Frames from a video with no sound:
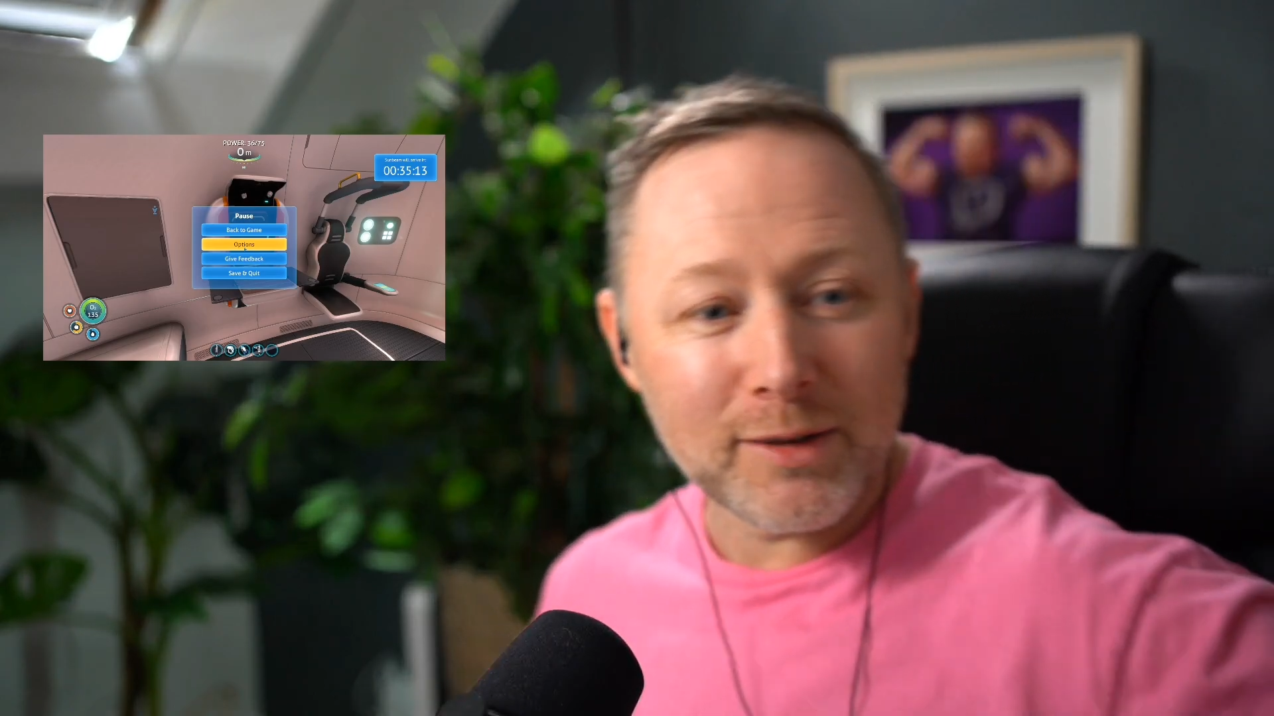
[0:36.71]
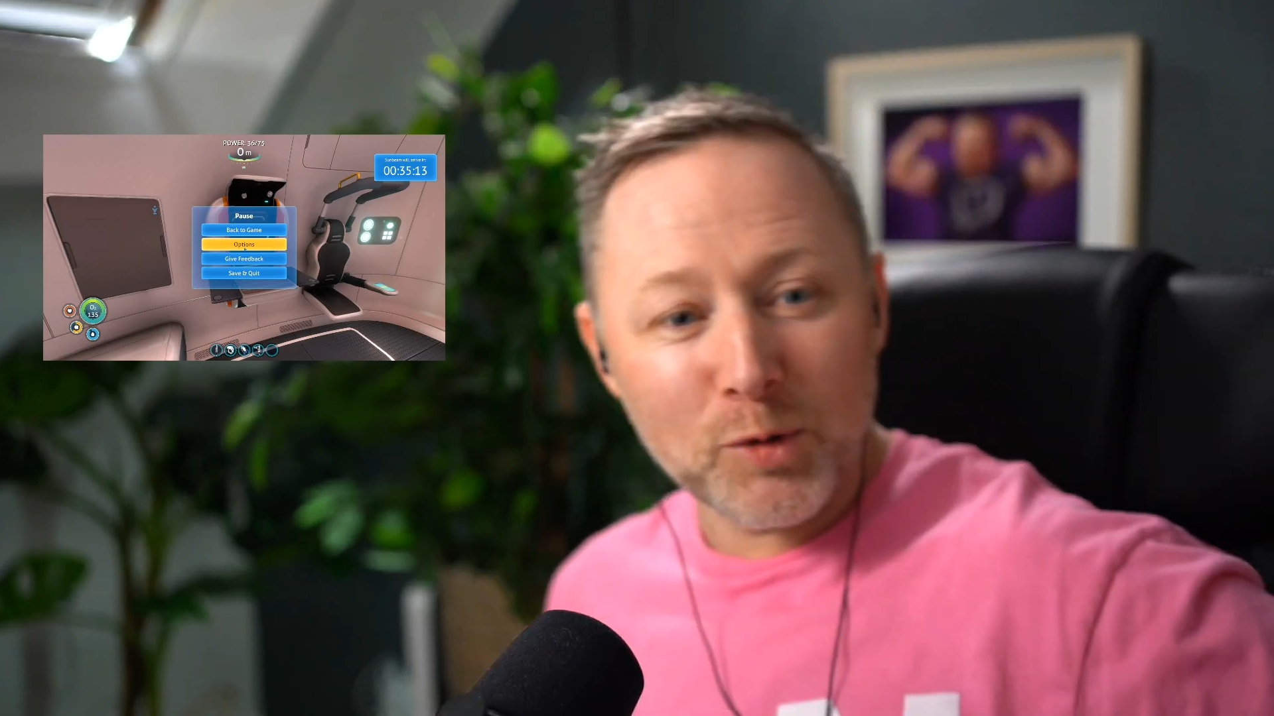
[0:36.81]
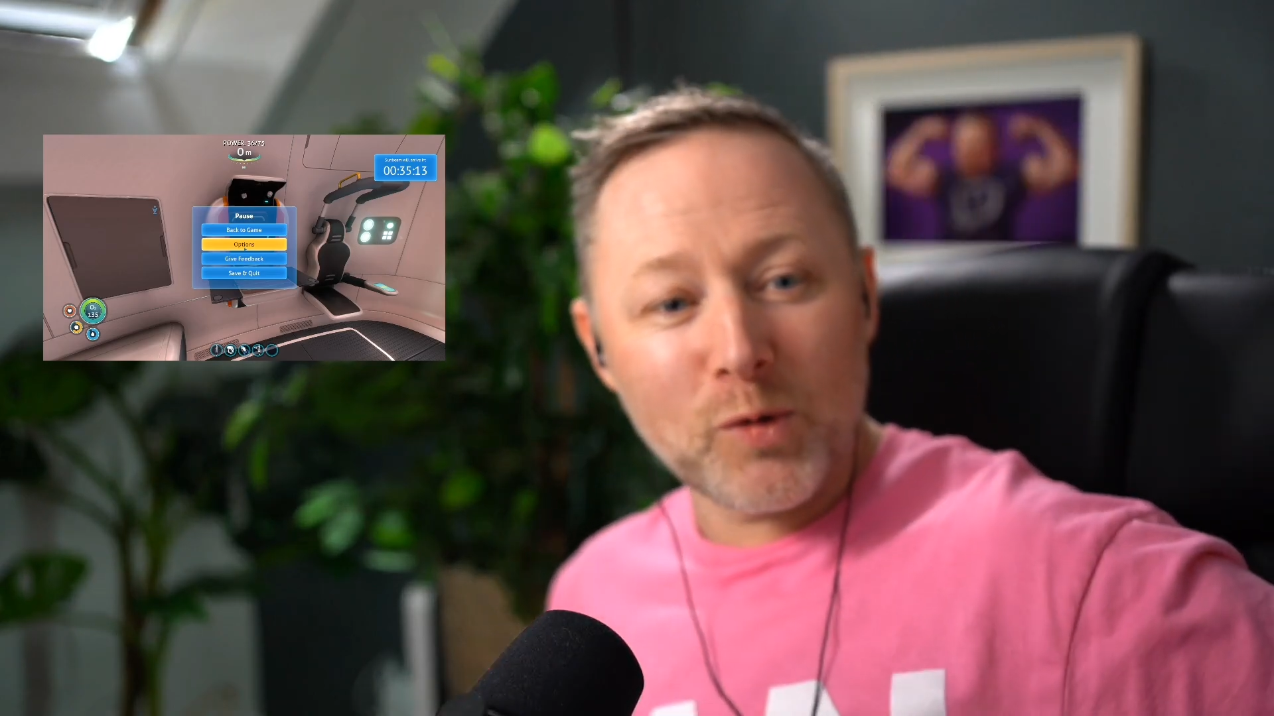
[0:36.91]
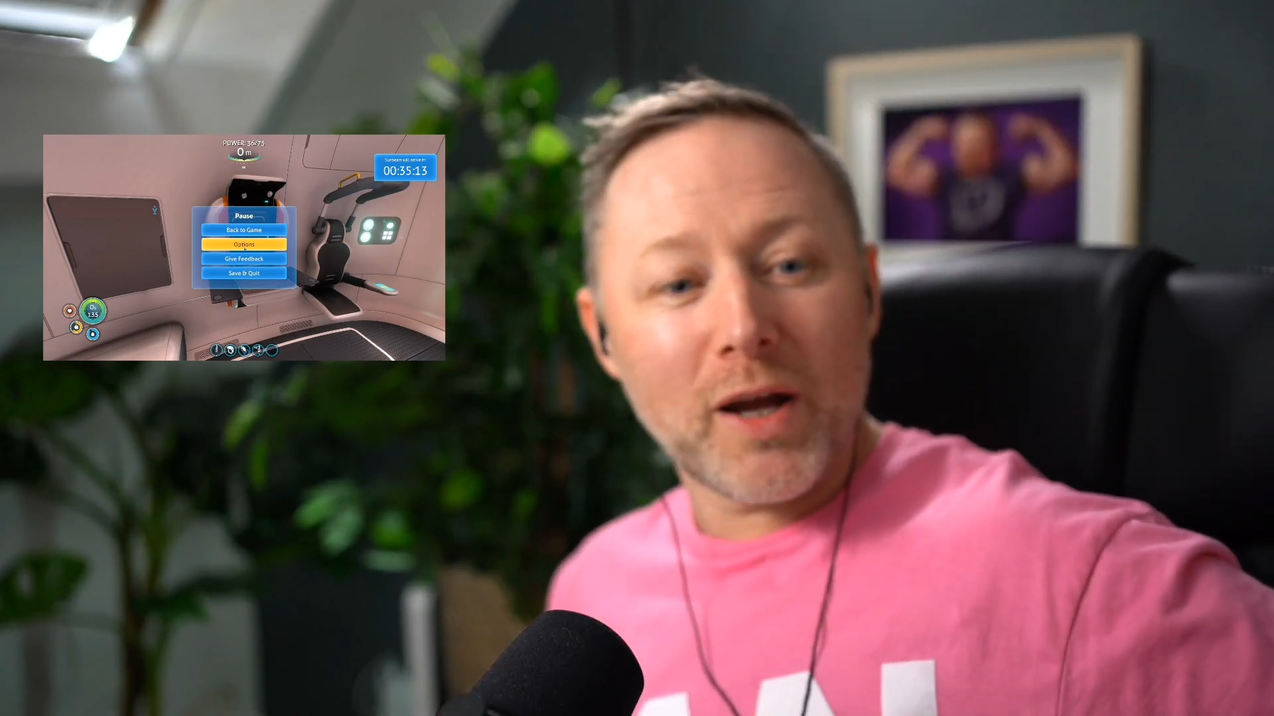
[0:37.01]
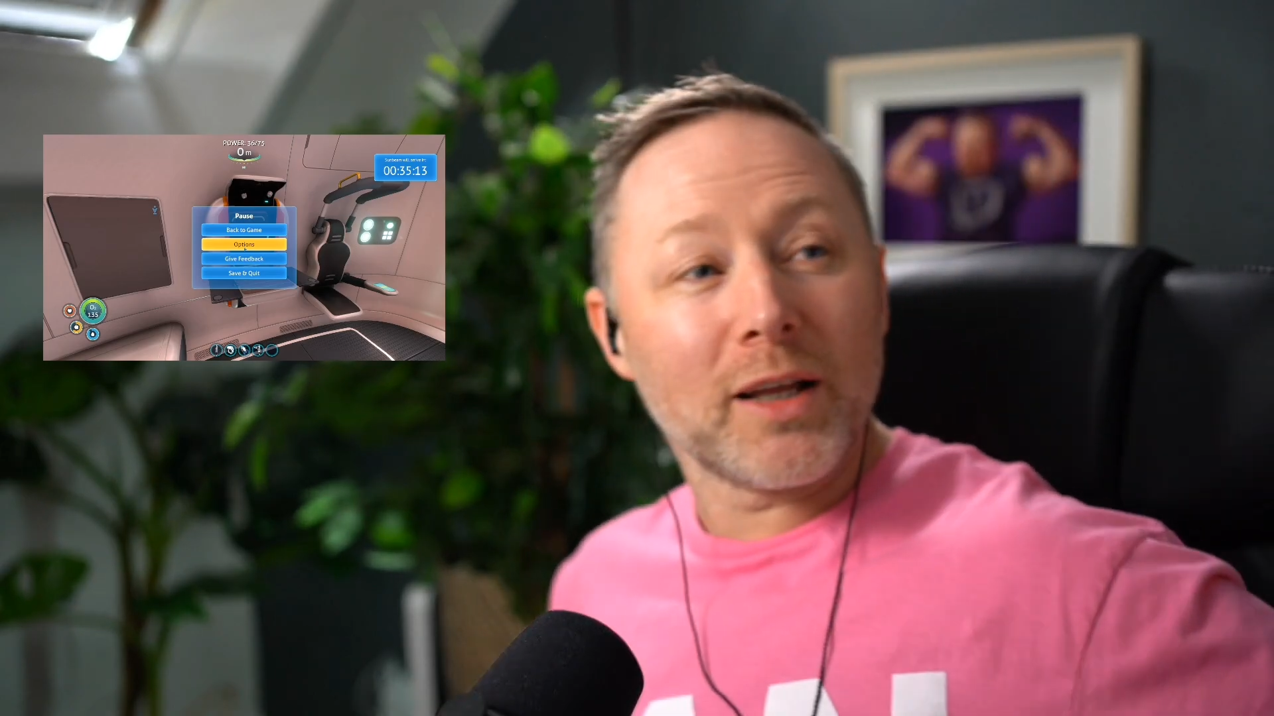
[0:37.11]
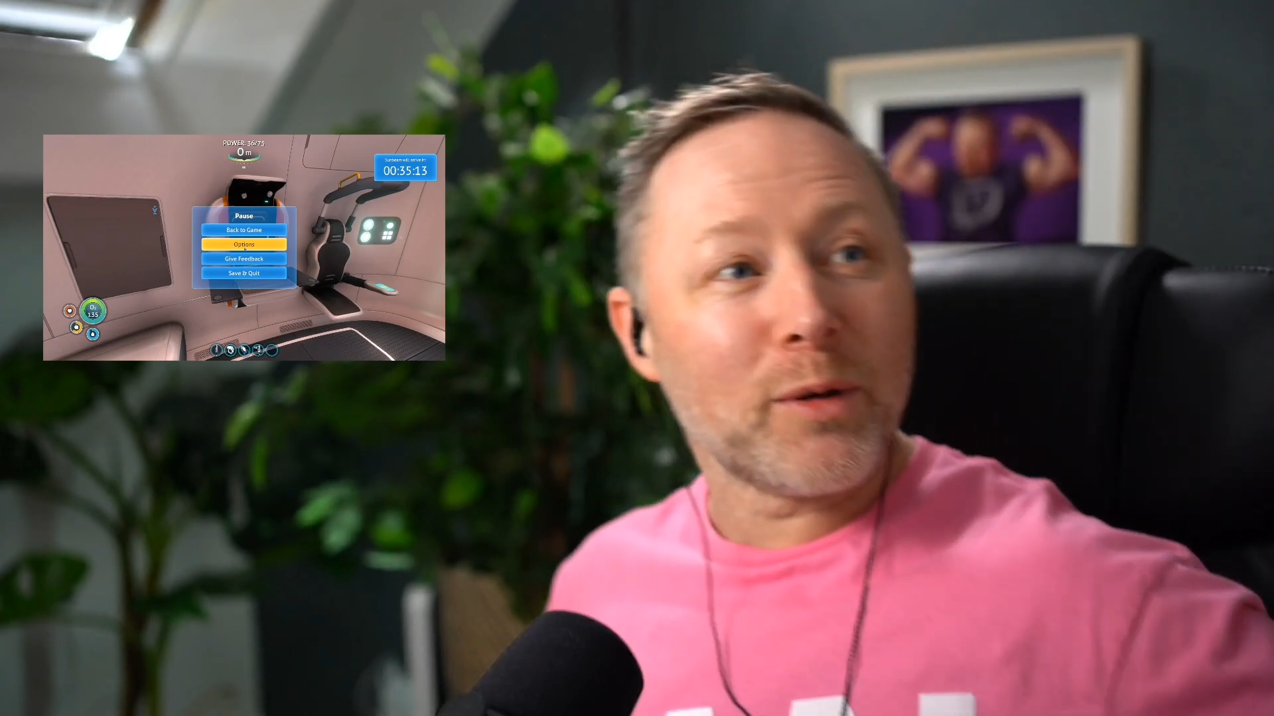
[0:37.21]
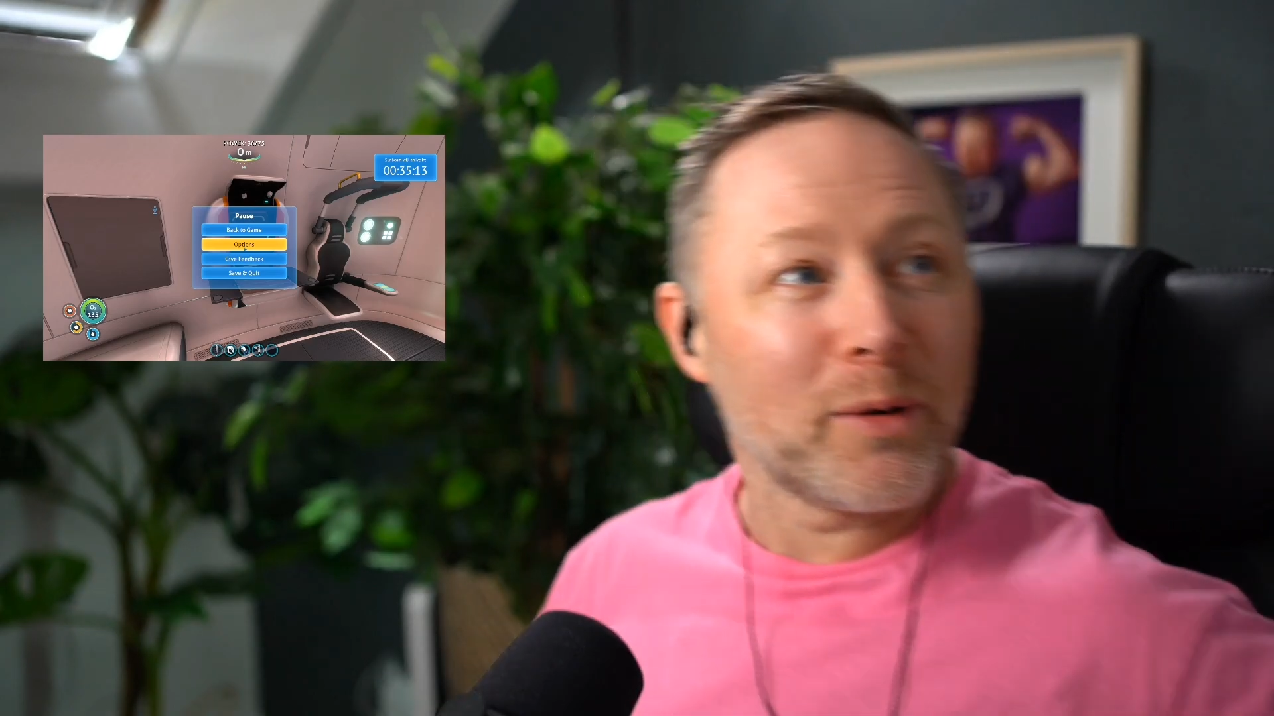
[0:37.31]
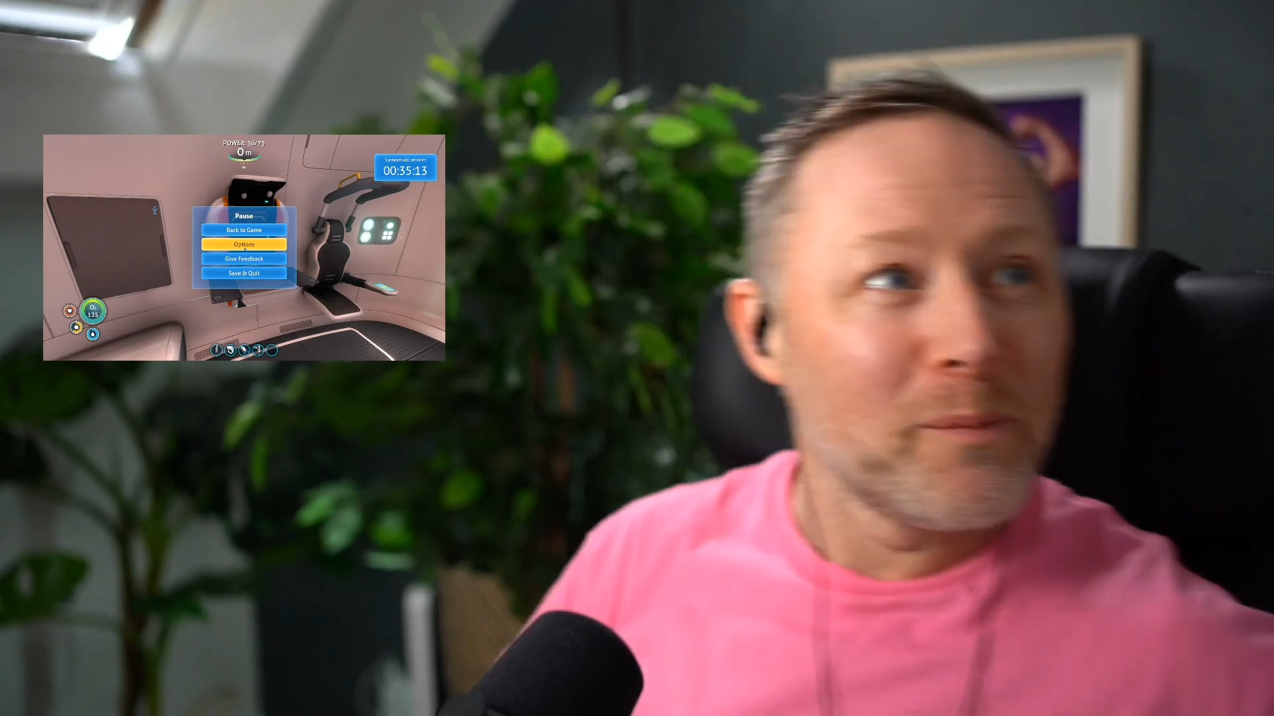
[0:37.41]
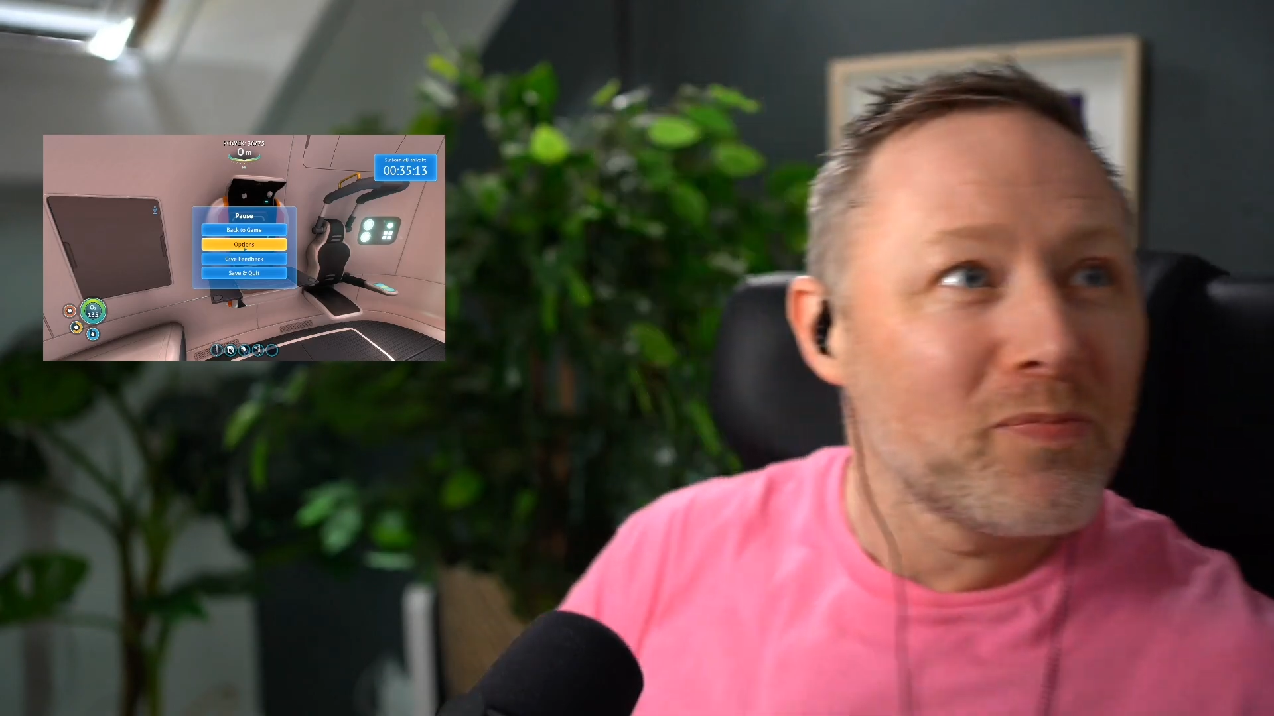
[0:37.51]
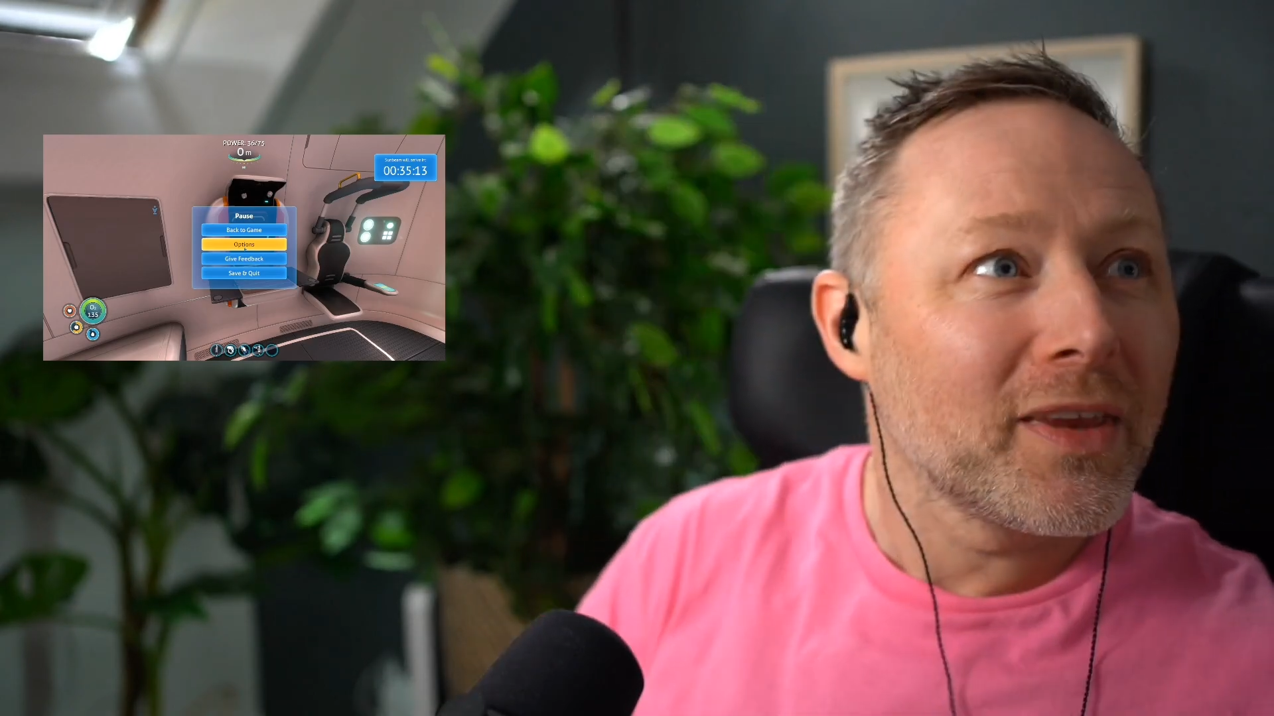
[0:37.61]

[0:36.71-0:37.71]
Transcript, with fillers: no lol.